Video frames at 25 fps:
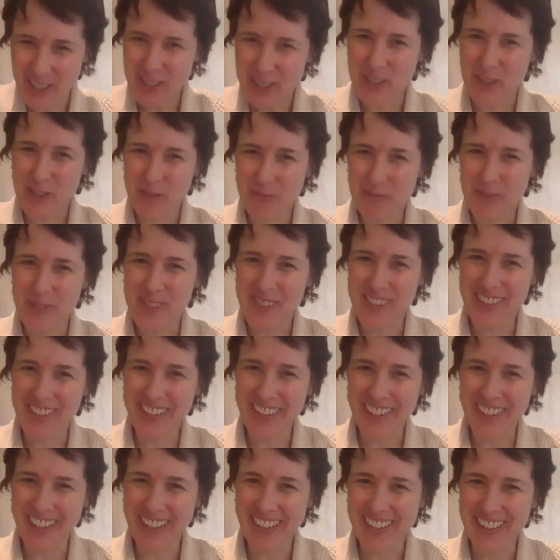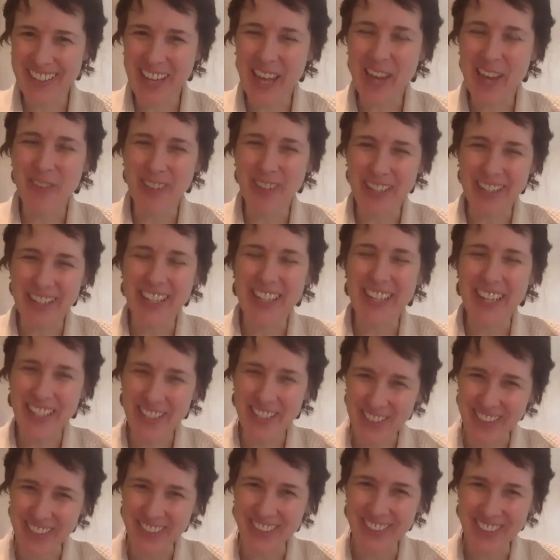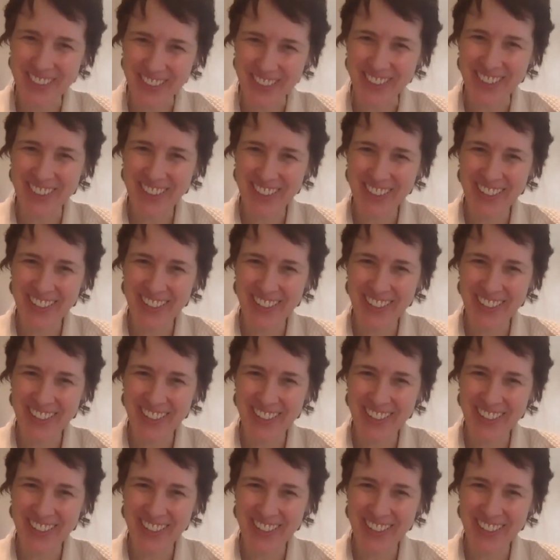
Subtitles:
to your music and having a connection to it.